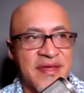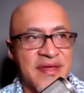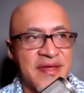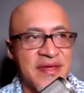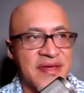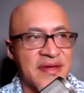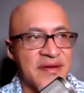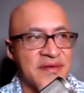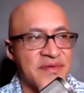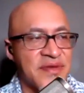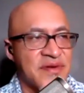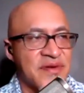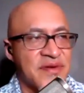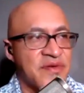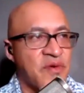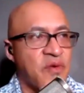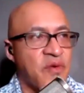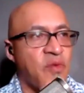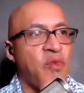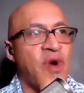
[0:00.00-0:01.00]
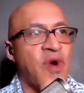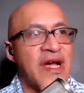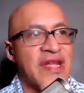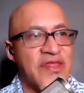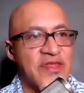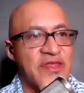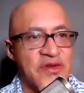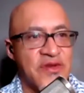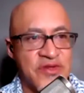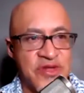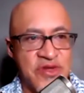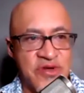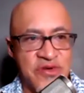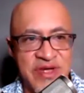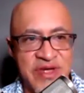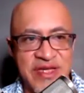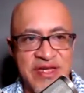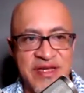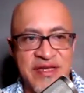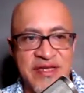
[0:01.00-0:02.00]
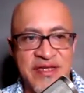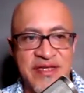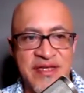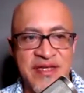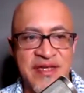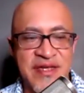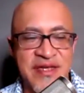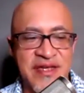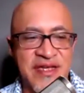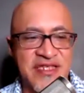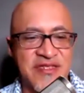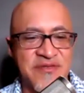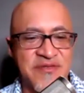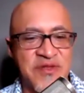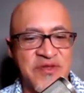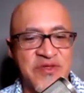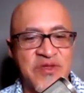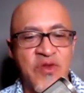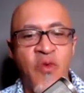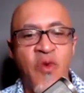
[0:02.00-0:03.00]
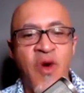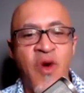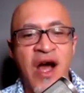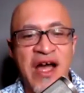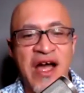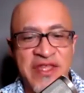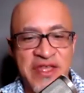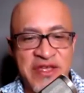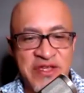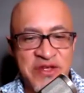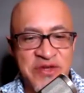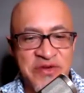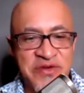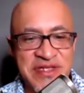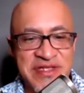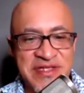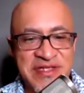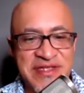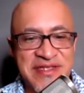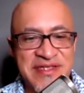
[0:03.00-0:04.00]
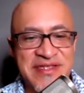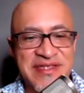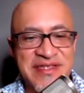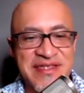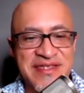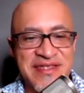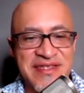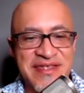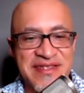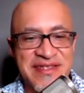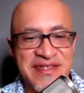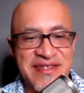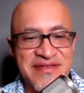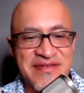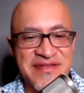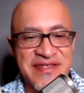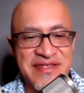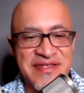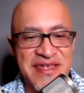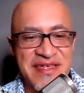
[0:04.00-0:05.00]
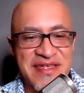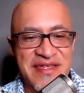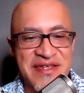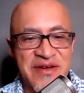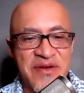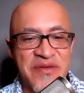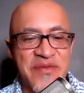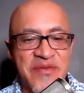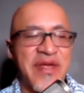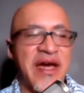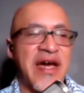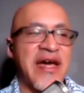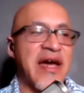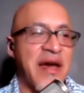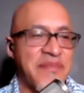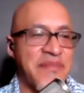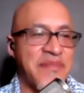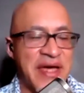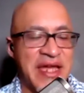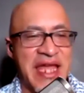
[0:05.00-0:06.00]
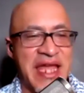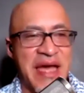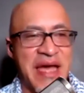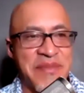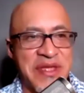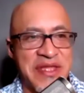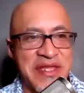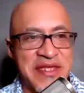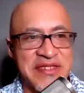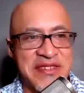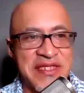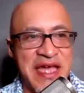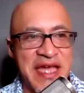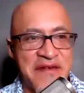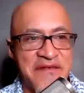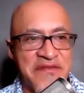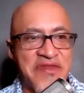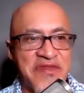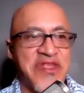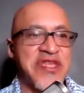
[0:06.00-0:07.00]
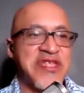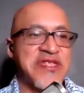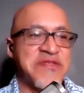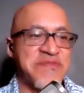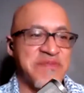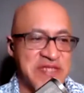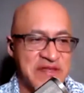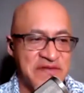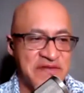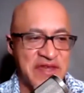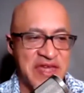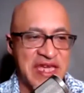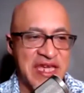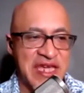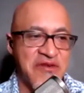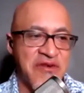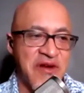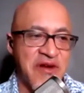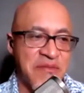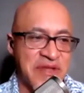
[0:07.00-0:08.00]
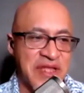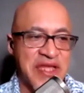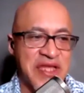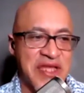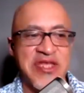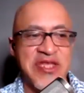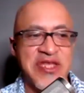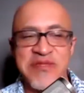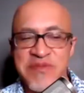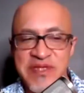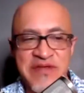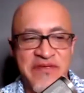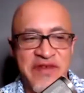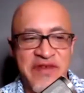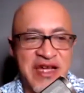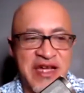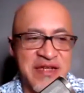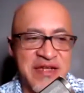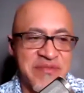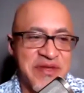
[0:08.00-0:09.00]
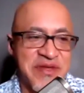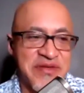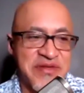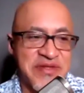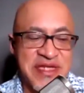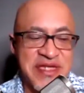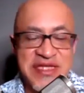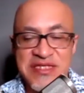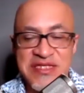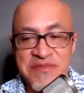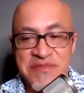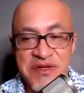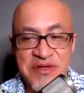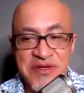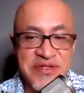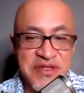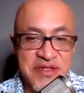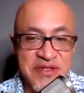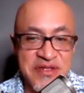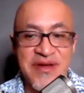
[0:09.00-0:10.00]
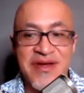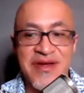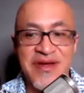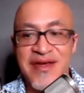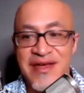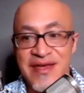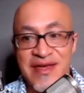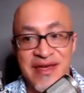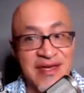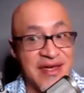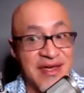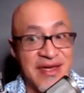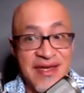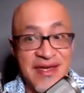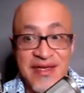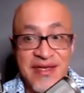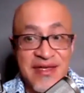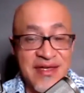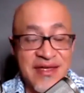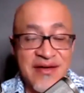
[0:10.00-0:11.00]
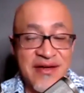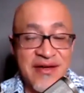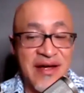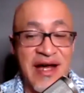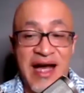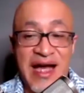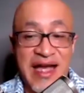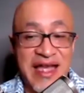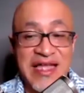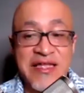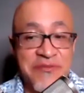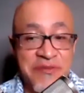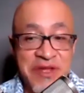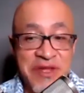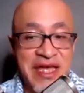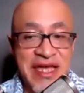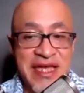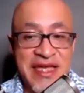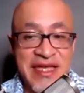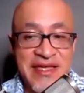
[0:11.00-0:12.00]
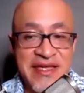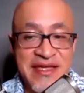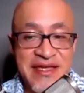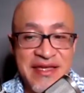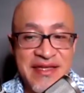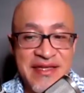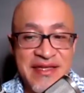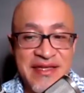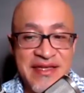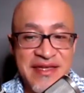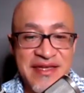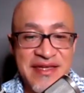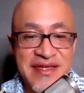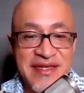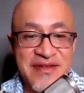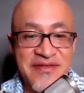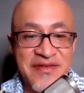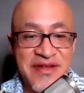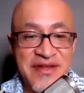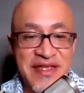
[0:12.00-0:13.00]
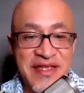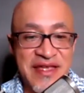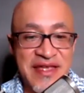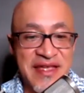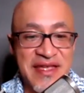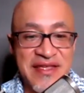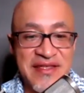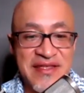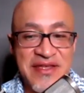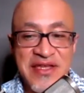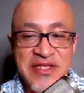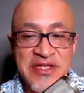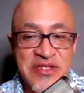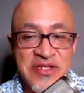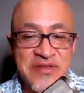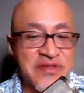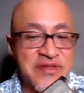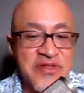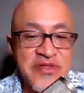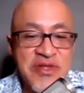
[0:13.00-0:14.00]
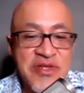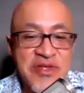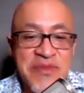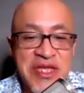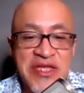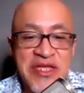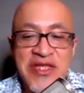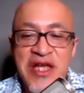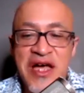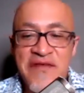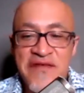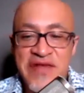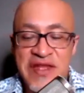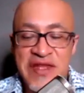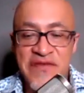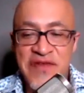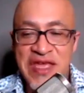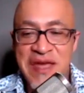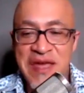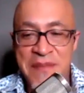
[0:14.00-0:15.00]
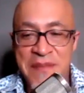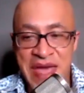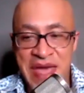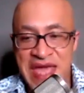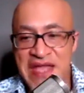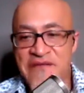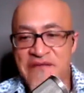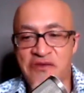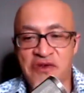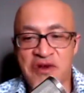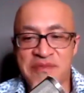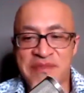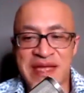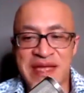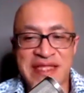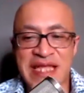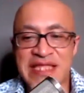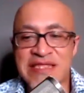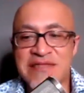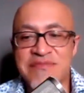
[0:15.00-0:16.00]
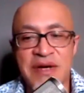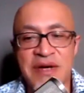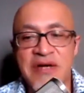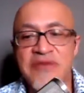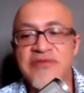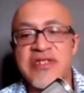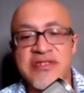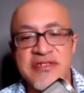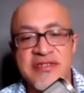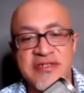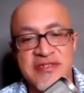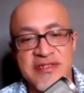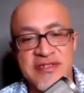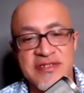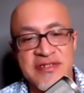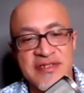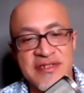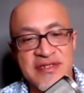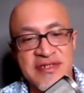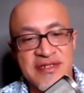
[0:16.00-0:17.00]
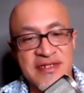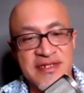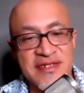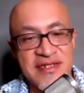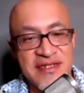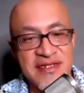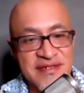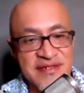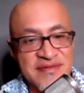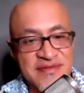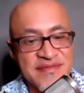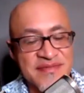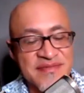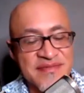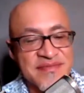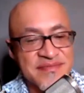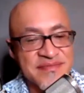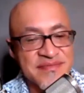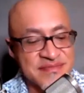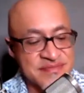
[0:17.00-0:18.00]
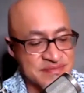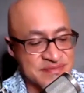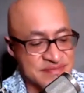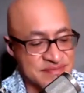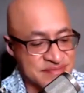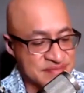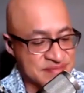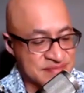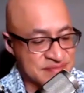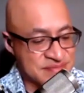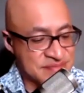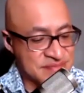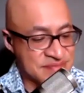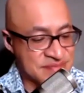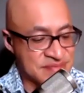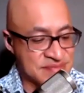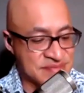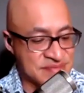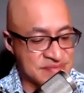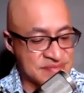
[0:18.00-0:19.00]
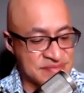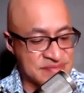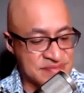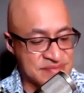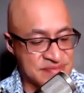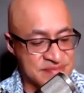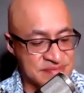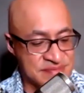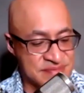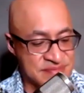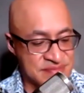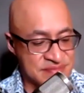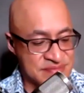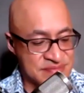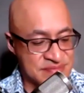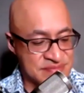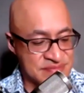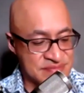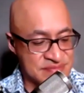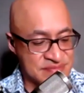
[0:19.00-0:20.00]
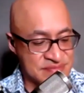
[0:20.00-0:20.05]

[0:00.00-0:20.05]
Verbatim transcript: you know, the what they're doing, as opposed to the why they do it. You know, it's like, you know, I'm not happy unless I have this specific gig or I'm playing this specific kind of music, as opposed to, you know, I get to play, you know, and you get to do something you love. And if you get paid for it, man, that's bonus. Right. And I think the trap that so many of us can